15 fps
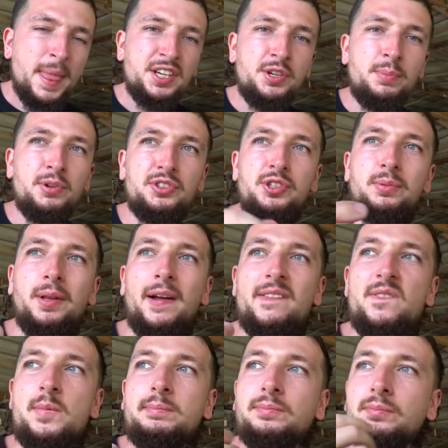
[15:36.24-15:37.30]
She put some
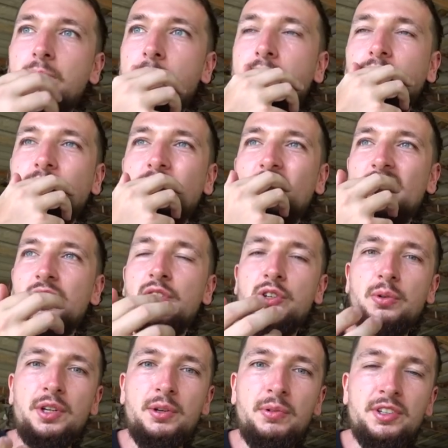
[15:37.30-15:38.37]
like, I don't
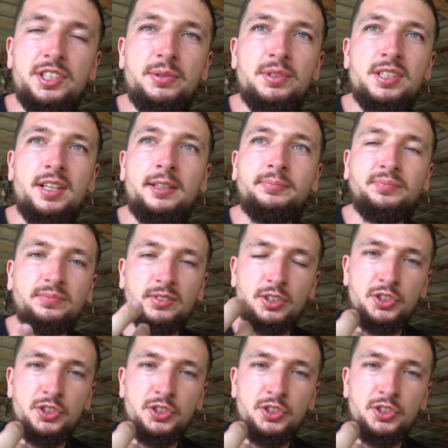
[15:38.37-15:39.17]
know what it was like